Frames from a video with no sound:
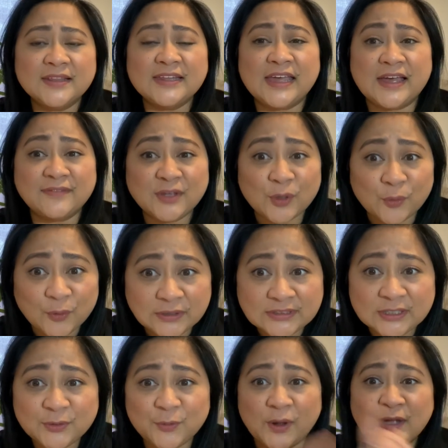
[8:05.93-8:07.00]
They have the
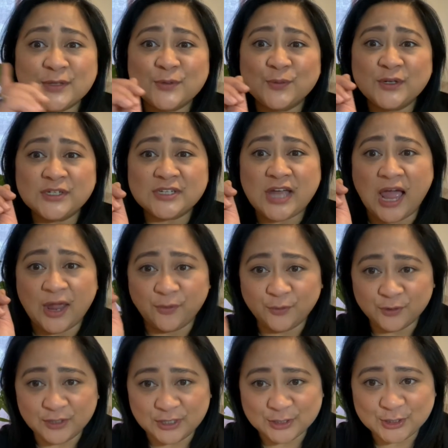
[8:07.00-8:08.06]
quilted one, which I
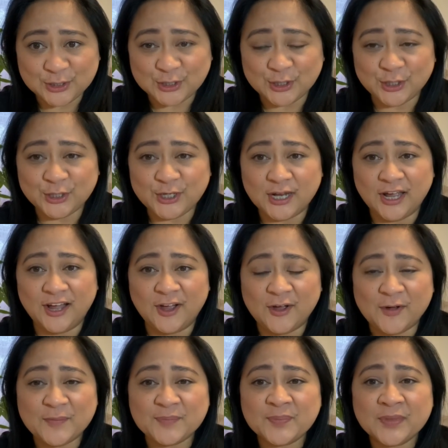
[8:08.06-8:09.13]
would insert
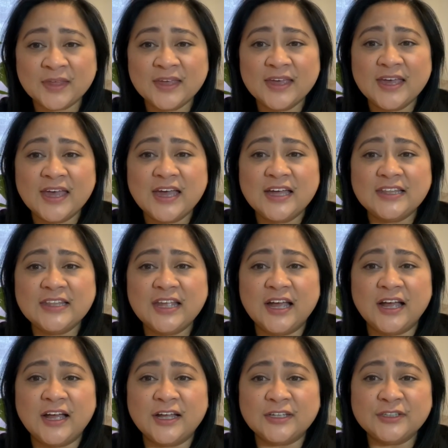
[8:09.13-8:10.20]

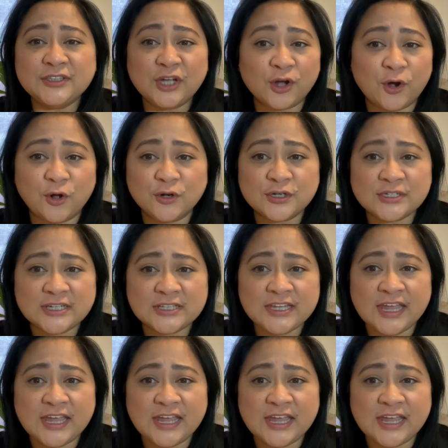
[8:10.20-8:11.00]
the colors that